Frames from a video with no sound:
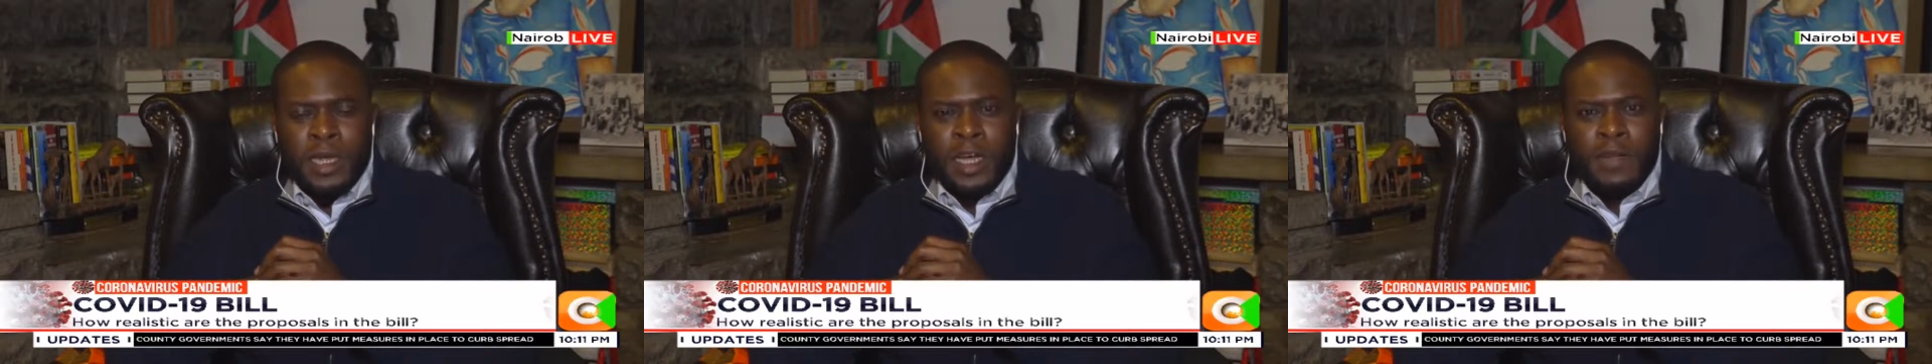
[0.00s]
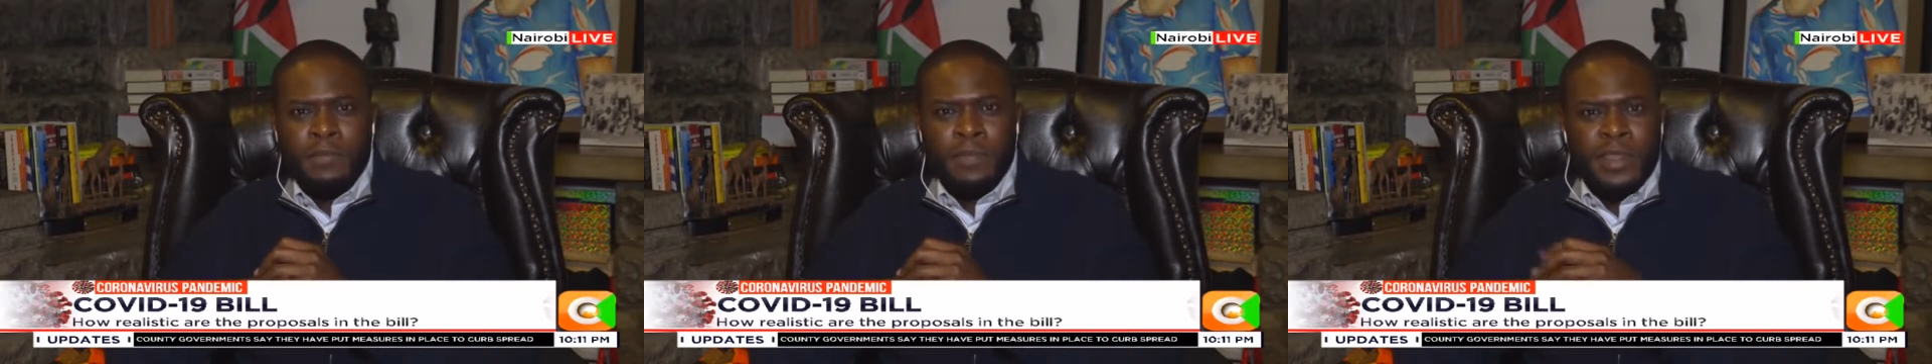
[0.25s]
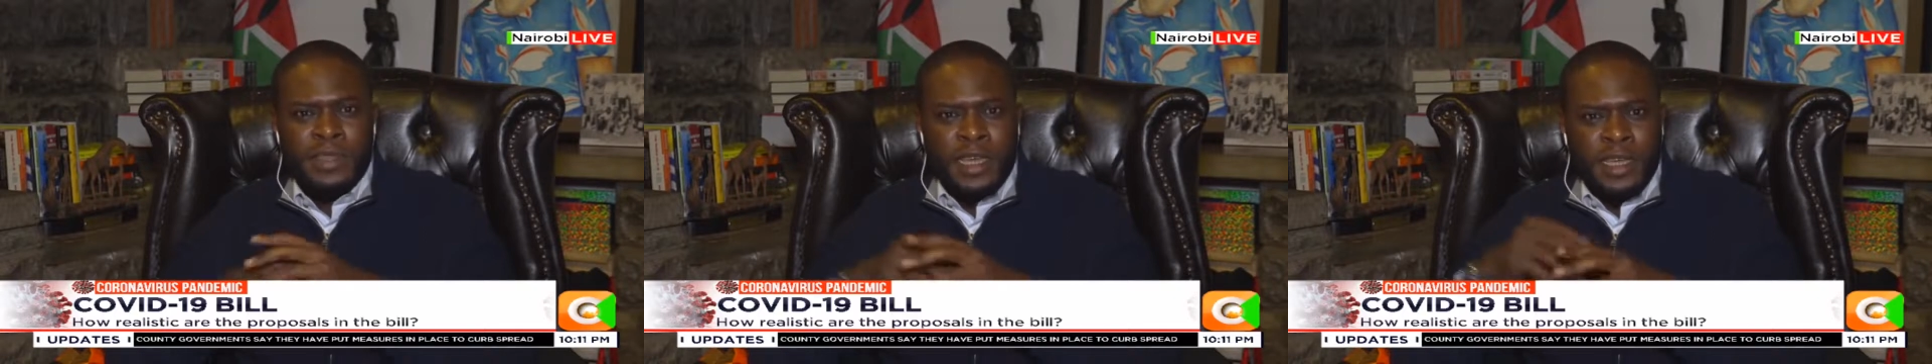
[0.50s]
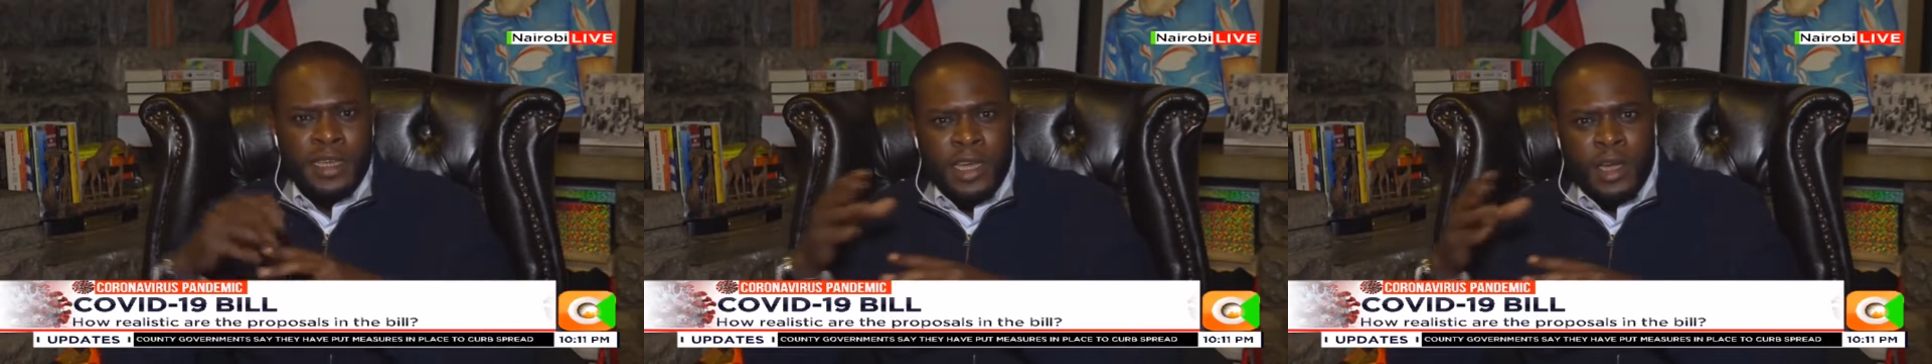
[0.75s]
There's the
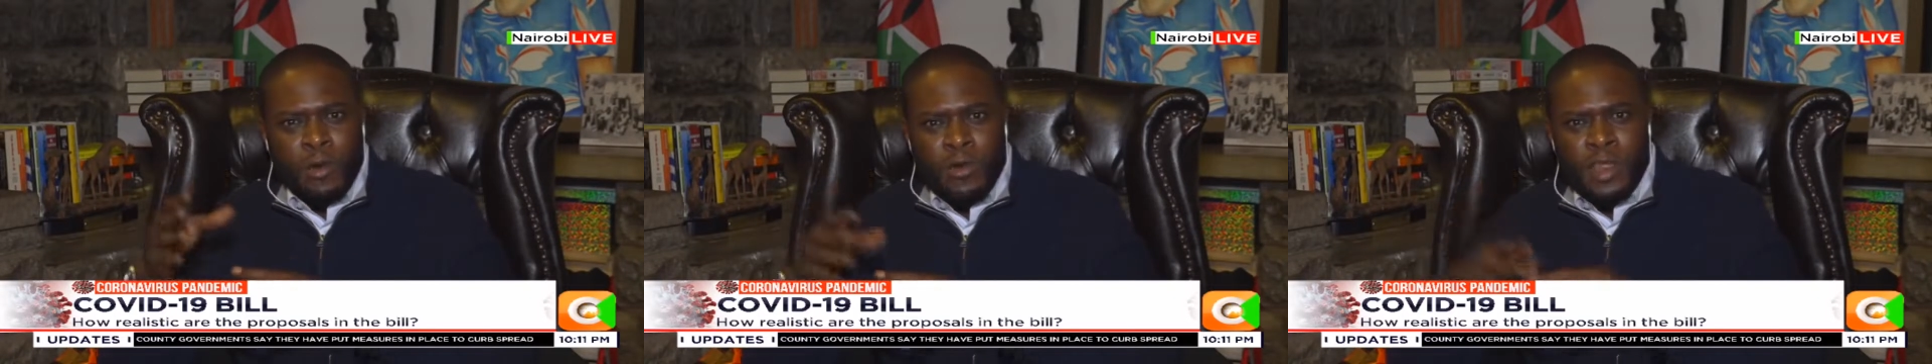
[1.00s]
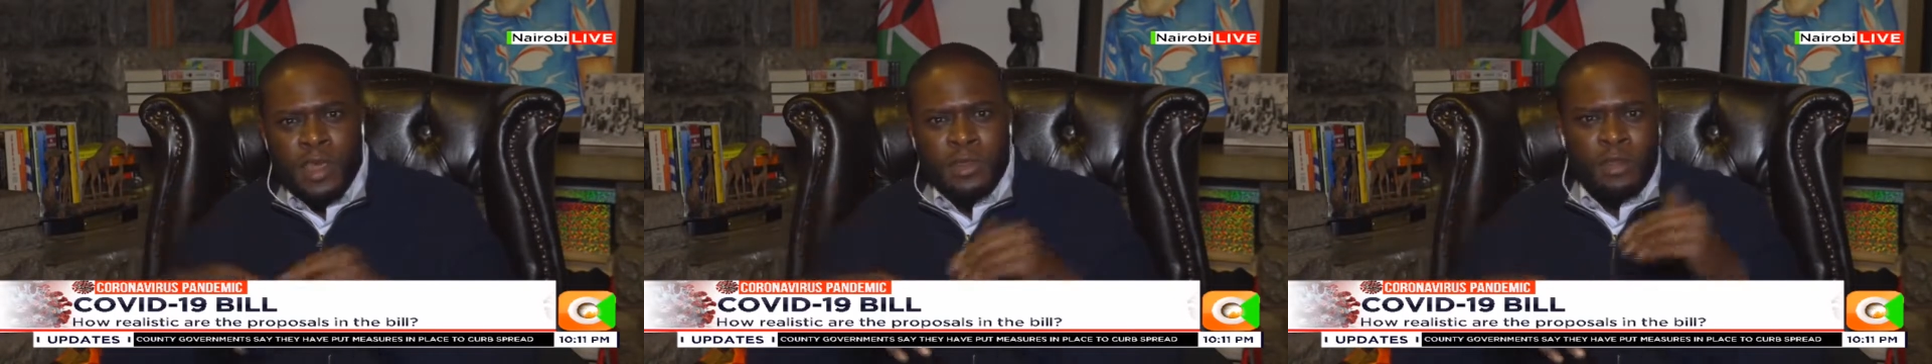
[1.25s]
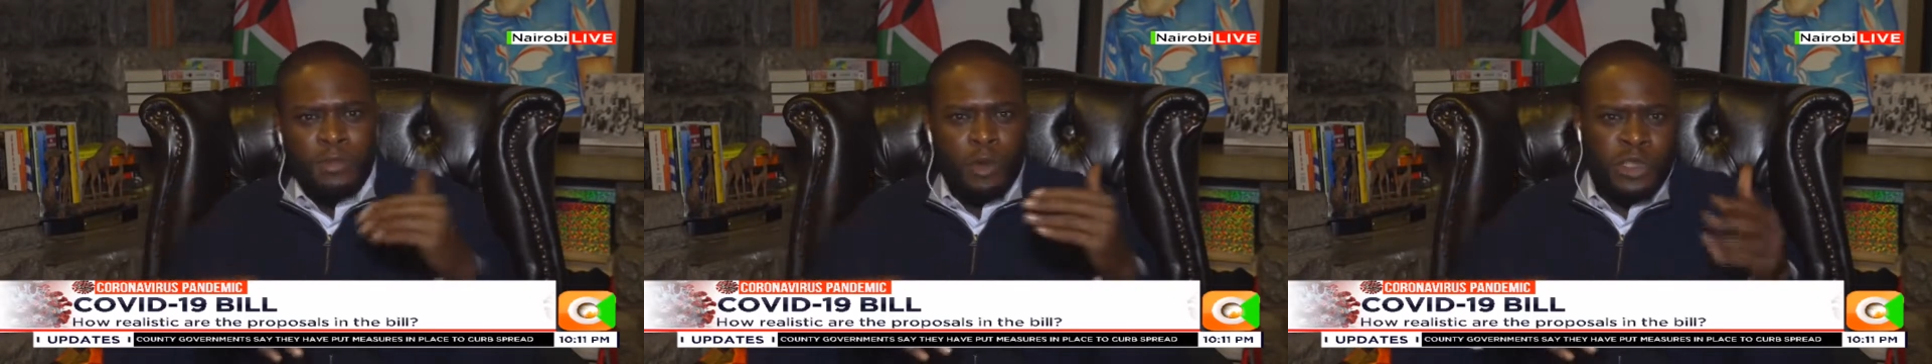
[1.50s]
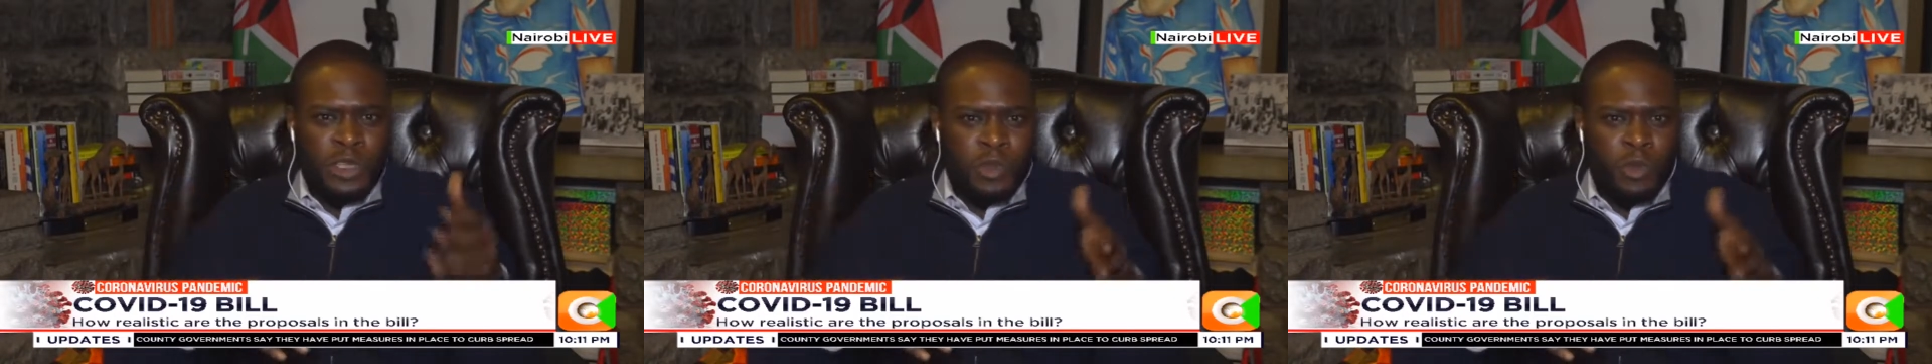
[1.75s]
idea of whether the
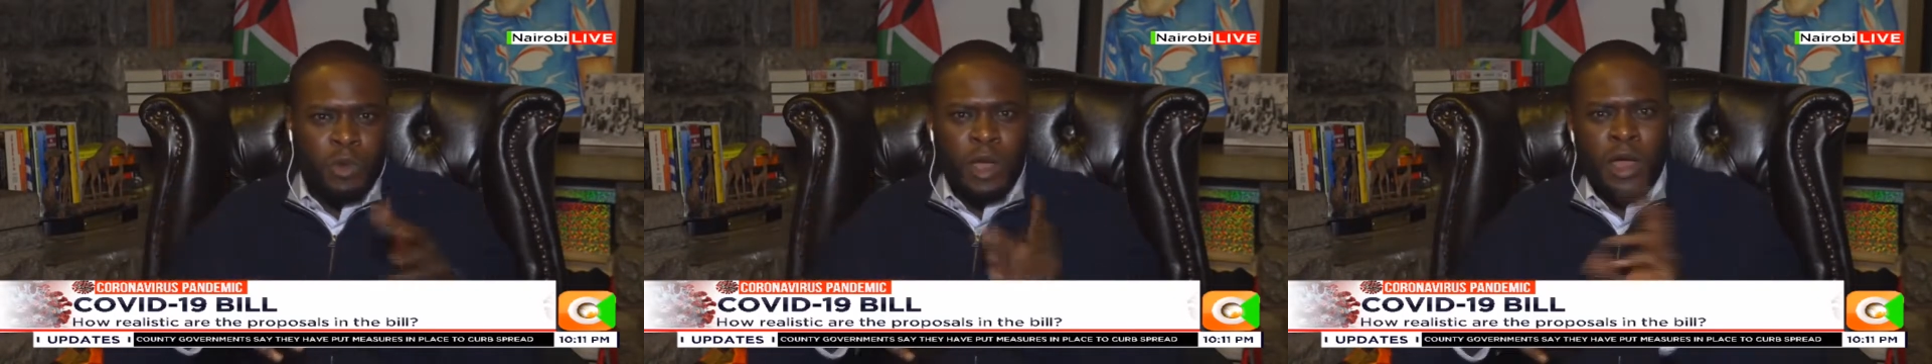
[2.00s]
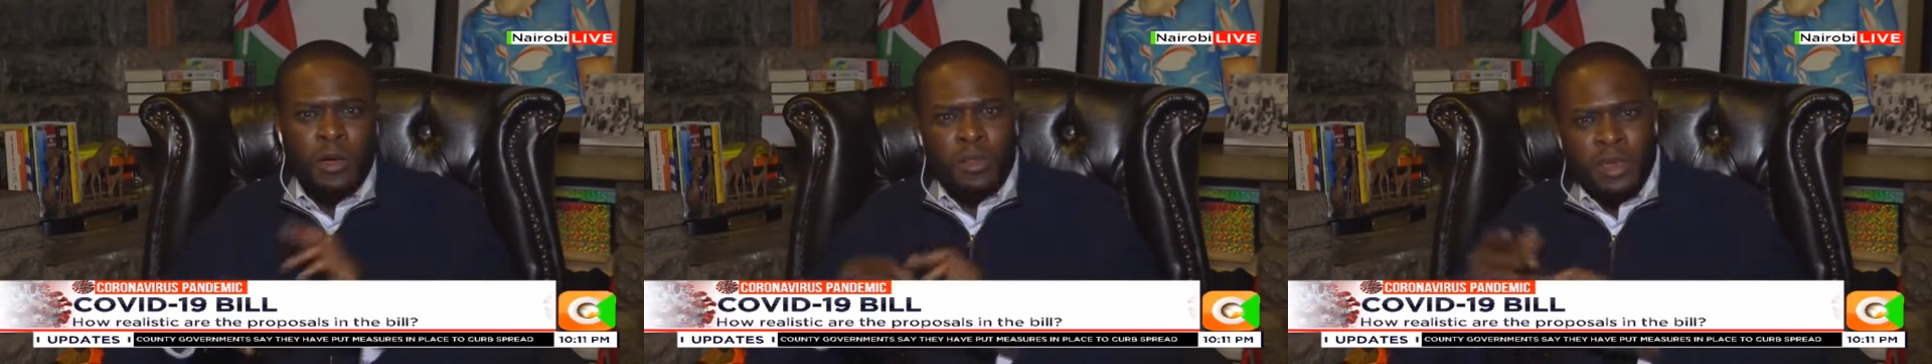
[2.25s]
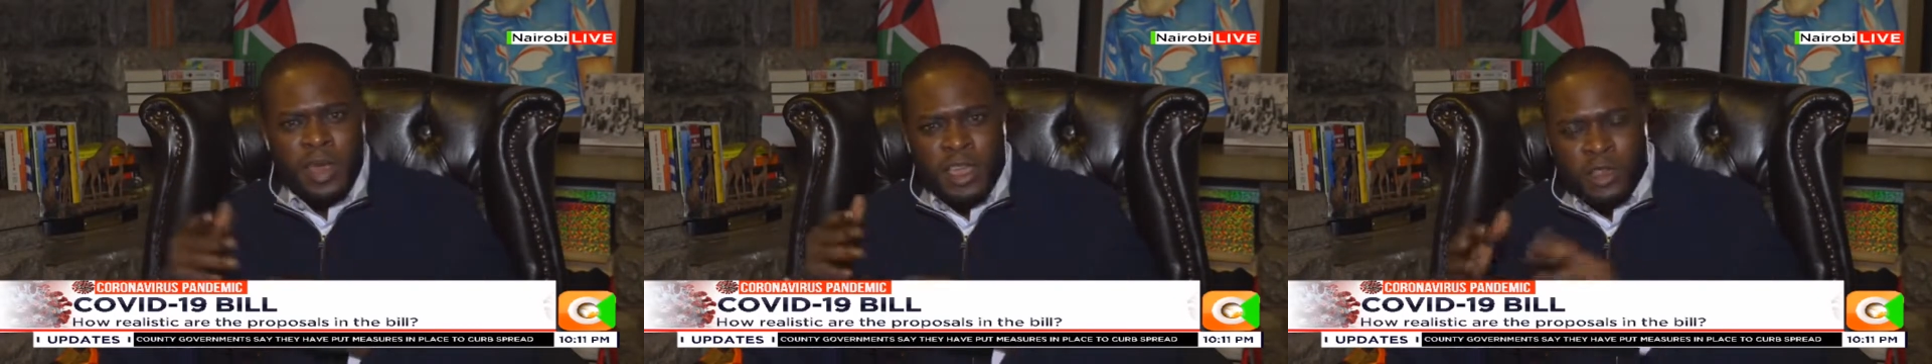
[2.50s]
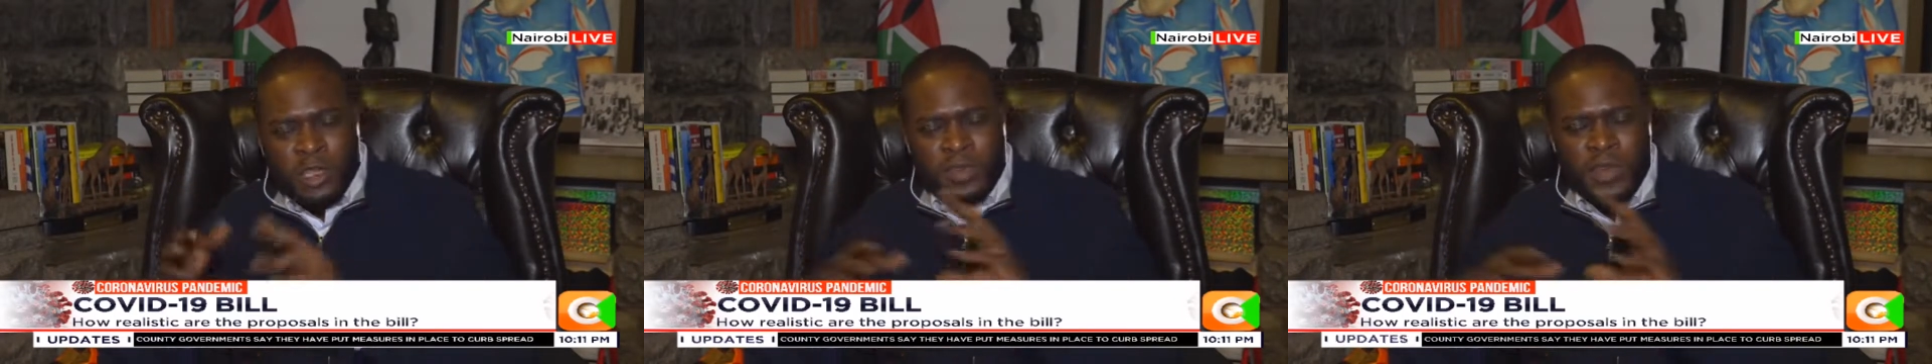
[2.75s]
vouchers will work or the
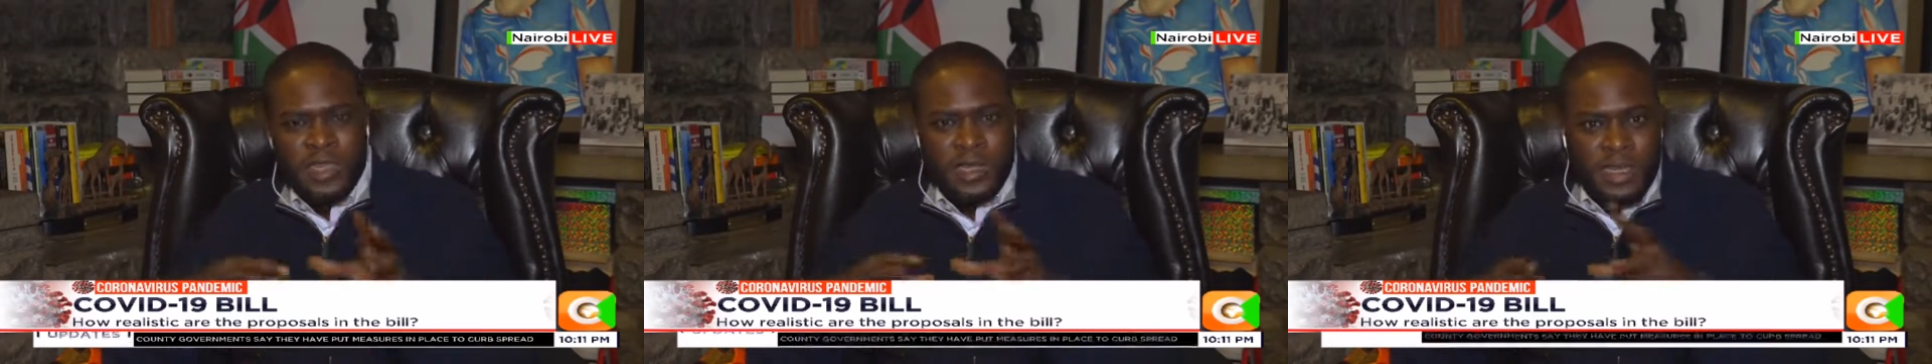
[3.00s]
cash transfers.